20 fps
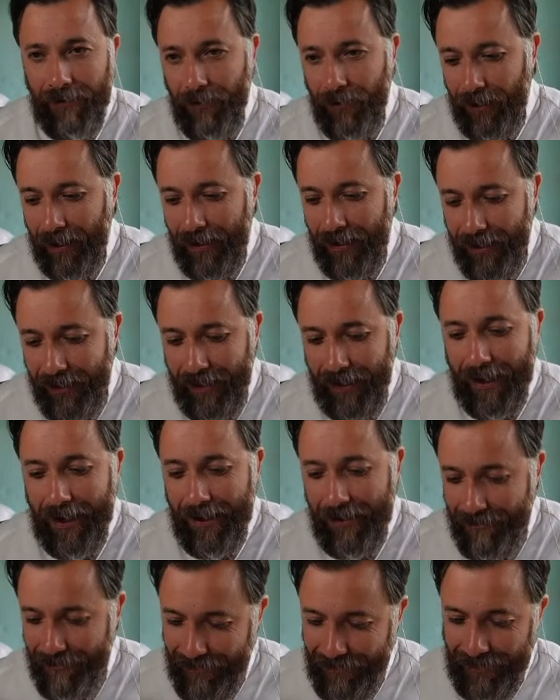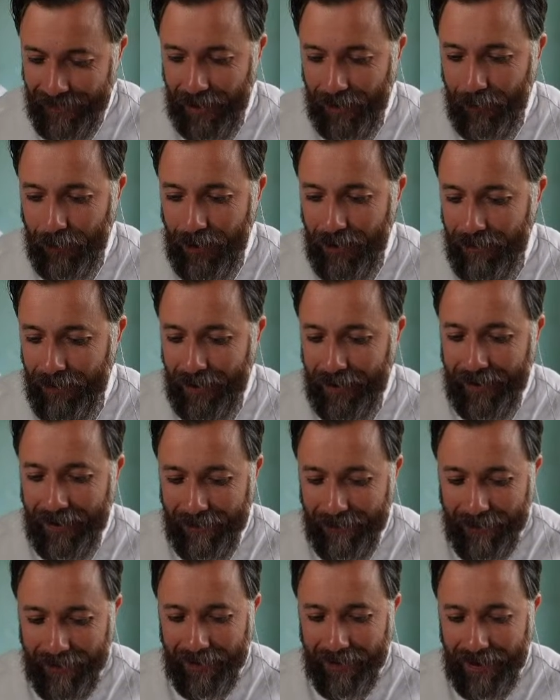If you can stay, that will
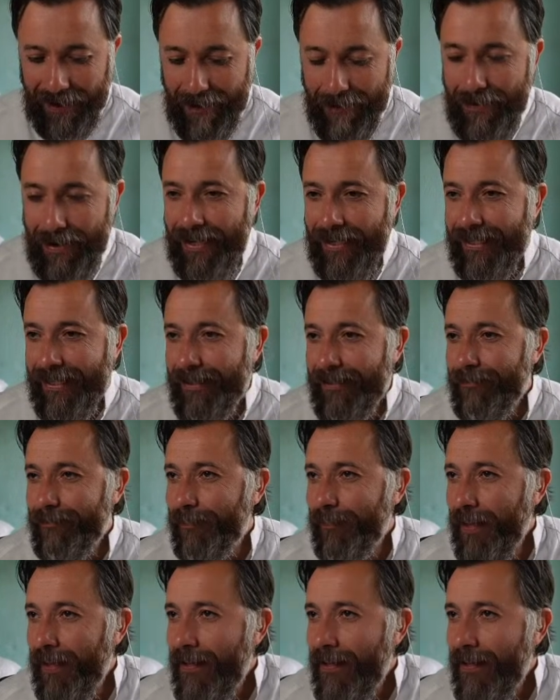be a blessing.